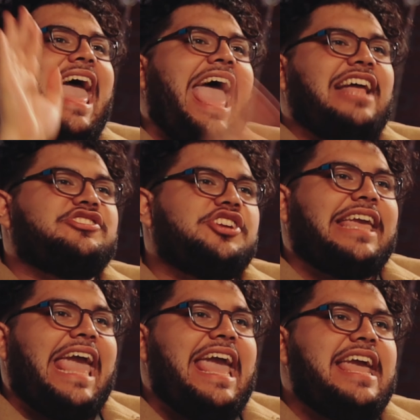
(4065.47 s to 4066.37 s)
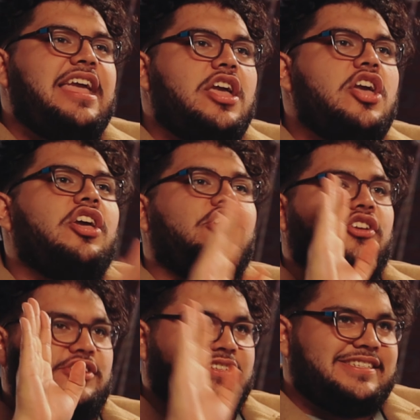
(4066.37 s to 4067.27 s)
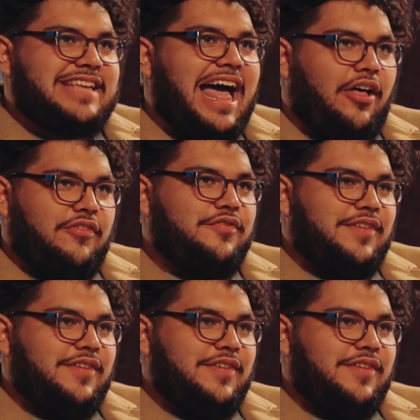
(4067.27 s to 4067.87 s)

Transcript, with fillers: Educate yourself.